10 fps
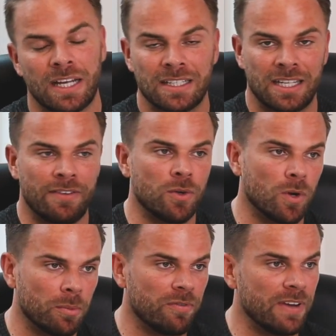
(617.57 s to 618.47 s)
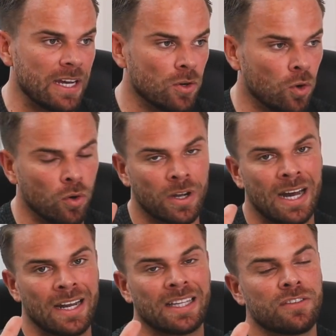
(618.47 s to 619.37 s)
Like I say, if you want to be vegan or
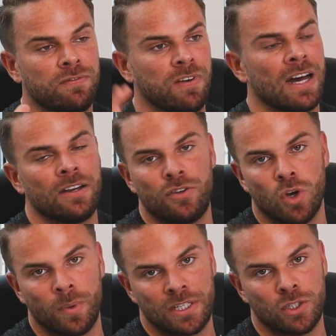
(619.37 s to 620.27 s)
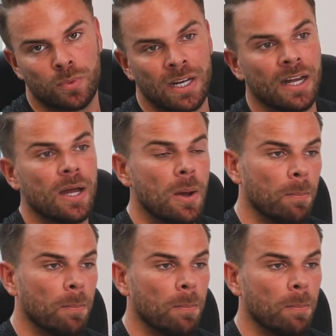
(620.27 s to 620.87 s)
organic, that's fine, no issues with that.